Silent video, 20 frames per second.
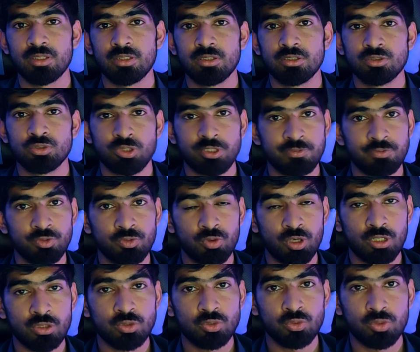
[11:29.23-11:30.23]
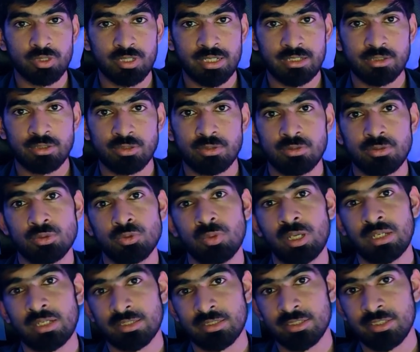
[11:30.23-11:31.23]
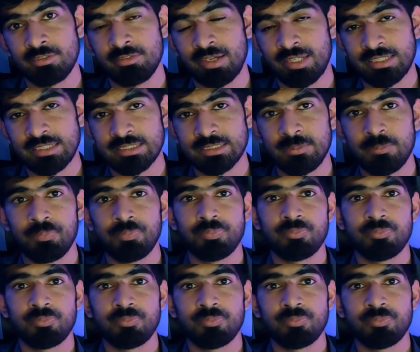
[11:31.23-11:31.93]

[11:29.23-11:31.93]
So if you want to connect to another device